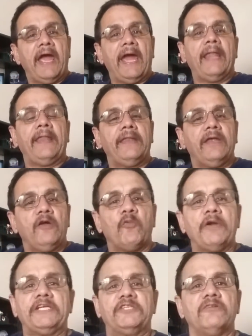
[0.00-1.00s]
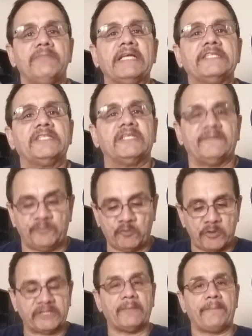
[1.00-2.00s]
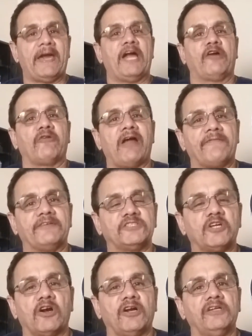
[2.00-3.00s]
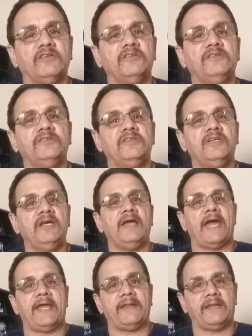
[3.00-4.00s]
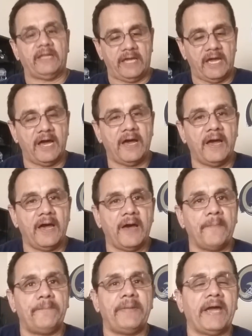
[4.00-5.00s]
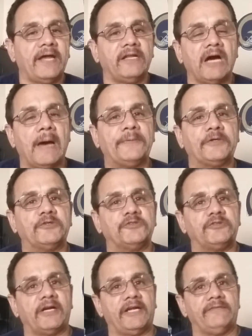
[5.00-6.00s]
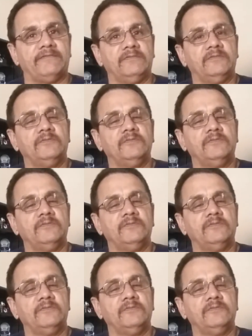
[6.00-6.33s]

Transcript: and we still messed up with the bad graphics card and a bad optical drive.